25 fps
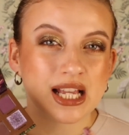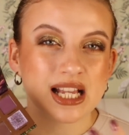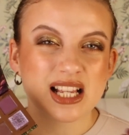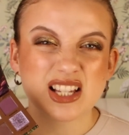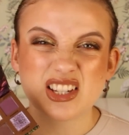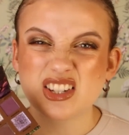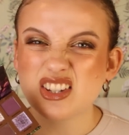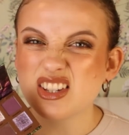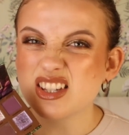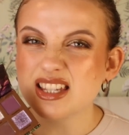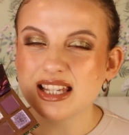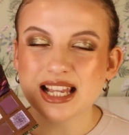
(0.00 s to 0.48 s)

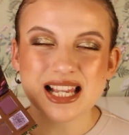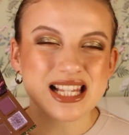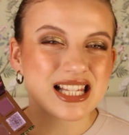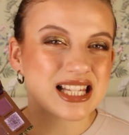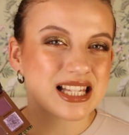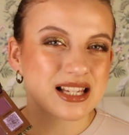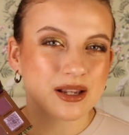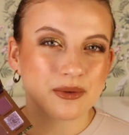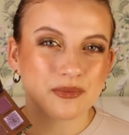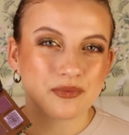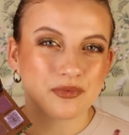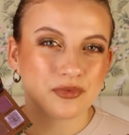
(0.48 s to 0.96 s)
It's just
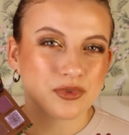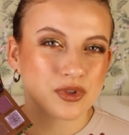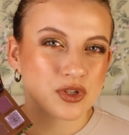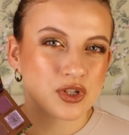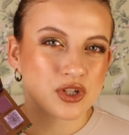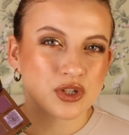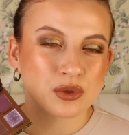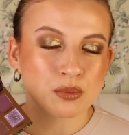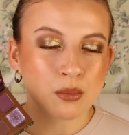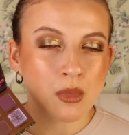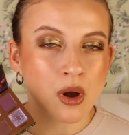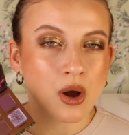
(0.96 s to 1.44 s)
this
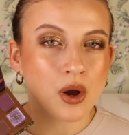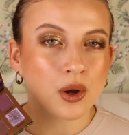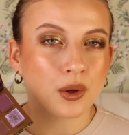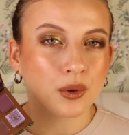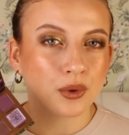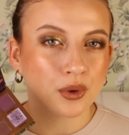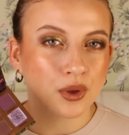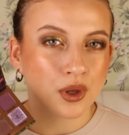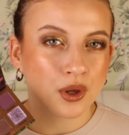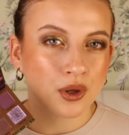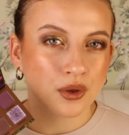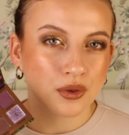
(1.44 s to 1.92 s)

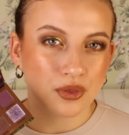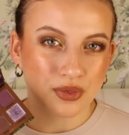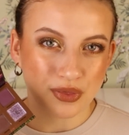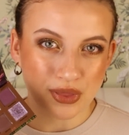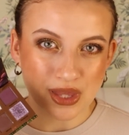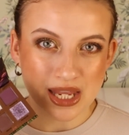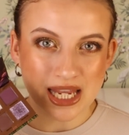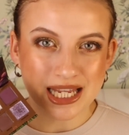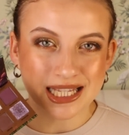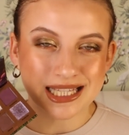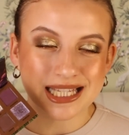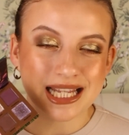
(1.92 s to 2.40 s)
small
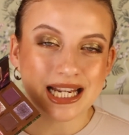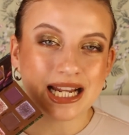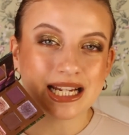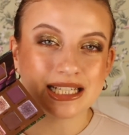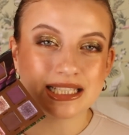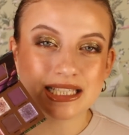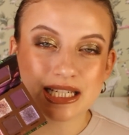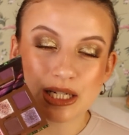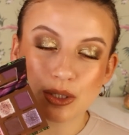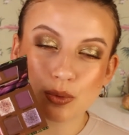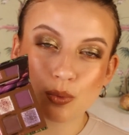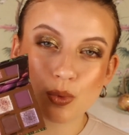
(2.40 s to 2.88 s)
thing that
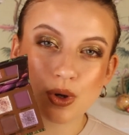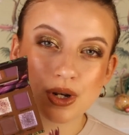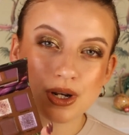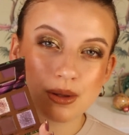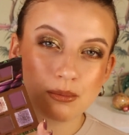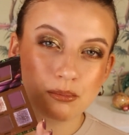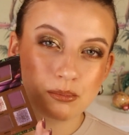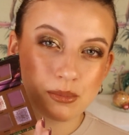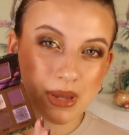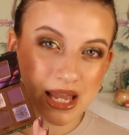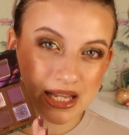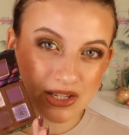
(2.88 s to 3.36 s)
I did want
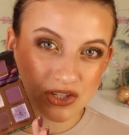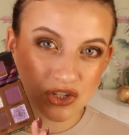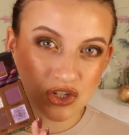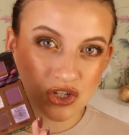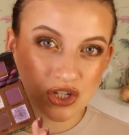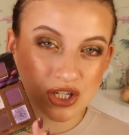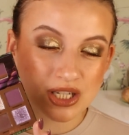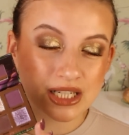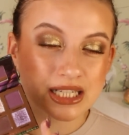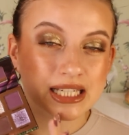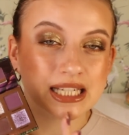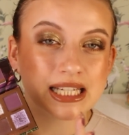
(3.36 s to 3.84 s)
to
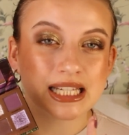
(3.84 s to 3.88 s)
mention.